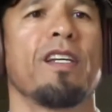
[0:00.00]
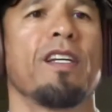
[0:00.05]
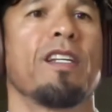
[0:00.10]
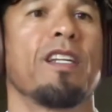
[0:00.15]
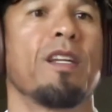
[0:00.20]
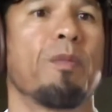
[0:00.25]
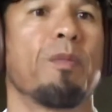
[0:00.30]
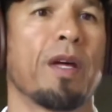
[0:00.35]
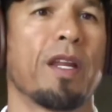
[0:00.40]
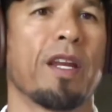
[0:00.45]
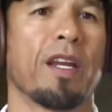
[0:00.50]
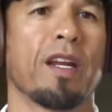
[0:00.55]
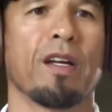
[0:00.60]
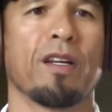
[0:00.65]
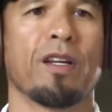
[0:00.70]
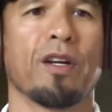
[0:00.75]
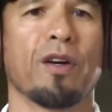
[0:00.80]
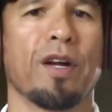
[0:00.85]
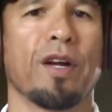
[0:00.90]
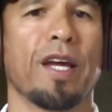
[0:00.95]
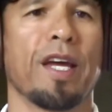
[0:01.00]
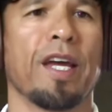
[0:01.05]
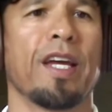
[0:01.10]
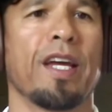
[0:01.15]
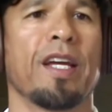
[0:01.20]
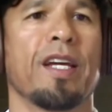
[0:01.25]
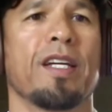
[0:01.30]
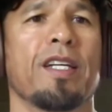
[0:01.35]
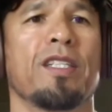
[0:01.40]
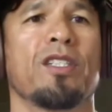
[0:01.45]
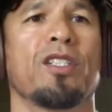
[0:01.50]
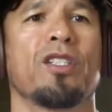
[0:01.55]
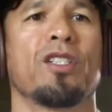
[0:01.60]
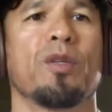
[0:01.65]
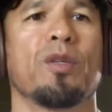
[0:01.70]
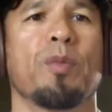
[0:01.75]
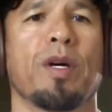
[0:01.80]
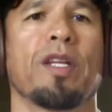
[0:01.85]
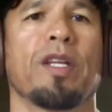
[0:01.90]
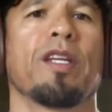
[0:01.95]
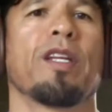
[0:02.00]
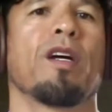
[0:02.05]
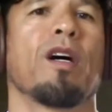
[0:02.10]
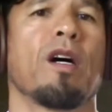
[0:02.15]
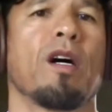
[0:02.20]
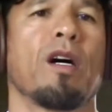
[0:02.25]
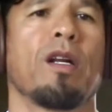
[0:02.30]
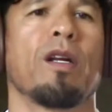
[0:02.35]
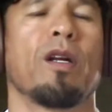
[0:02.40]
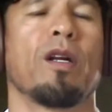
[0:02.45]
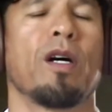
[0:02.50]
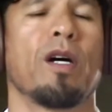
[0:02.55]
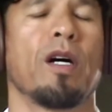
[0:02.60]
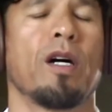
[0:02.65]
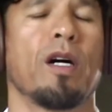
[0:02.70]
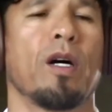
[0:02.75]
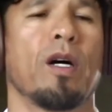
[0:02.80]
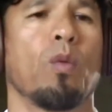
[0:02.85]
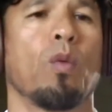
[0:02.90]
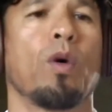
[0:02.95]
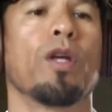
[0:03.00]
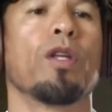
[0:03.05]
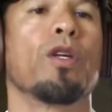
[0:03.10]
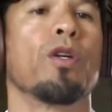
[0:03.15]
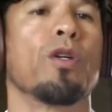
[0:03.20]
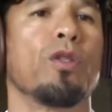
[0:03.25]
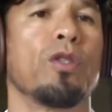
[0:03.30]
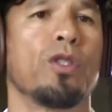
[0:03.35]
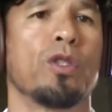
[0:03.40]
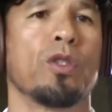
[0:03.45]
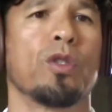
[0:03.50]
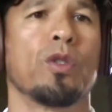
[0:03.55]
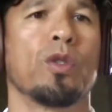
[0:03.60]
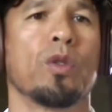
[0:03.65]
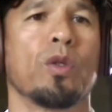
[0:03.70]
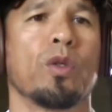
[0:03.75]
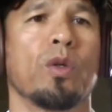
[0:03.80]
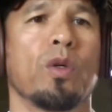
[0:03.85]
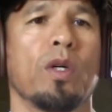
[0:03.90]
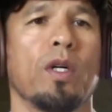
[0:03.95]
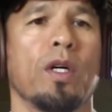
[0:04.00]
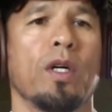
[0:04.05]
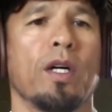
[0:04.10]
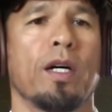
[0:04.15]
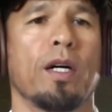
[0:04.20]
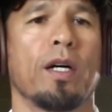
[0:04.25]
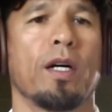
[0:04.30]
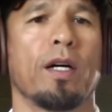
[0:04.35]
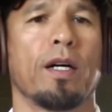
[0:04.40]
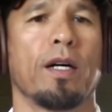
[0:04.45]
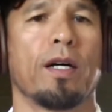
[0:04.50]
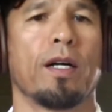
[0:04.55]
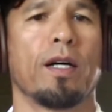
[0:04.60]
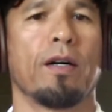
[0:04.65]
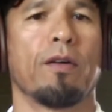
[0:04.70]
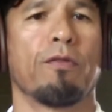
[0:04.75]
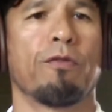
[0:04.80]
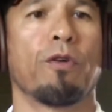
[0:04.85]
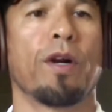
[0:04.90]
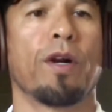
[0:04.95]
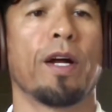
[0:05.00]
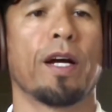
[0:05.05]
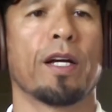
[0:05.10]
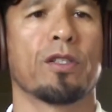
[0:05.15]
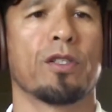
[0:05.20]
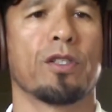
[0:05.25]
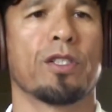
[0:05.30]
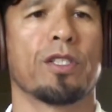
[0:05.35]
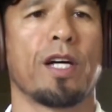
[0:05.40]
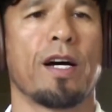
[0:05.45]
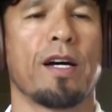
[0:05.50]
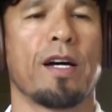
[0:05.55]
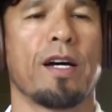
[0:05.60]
depending on your age, depending on uh, what you do uh, for exercise.